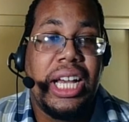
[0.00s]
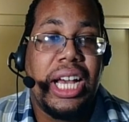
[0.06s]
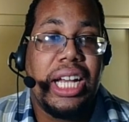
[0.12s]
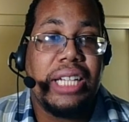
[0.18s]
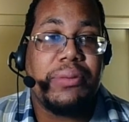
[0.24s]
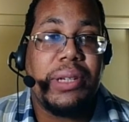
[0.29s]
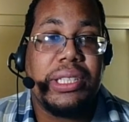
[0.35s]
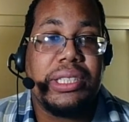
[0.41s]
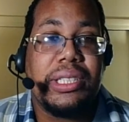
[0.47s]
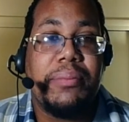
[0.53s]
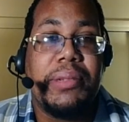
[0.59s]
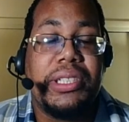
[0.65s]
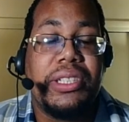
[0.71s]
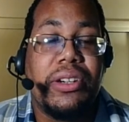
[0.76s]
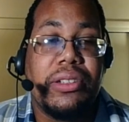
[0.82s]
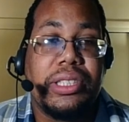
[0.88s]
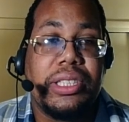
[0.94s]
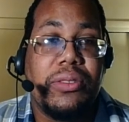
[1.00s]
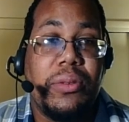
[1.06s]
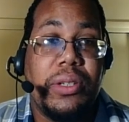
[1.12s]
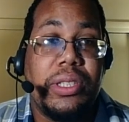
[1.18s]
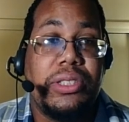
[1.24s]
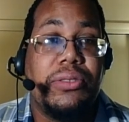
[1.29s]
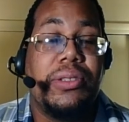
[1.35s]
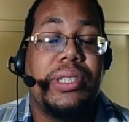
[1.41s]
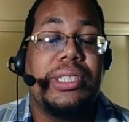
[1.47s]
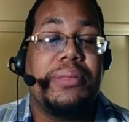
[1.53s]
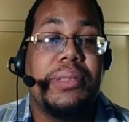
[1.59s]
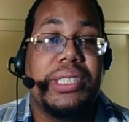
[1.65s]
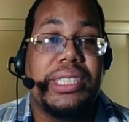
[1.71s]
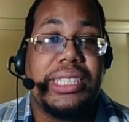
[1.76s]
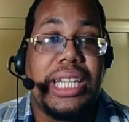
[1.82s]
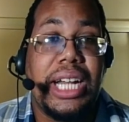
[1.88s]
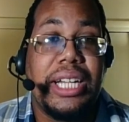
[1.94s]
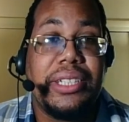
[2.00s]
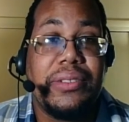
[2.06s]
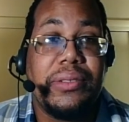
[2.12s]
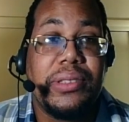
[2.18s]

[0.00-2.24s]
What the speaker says: as well as some adults who enjoy it as much as I do.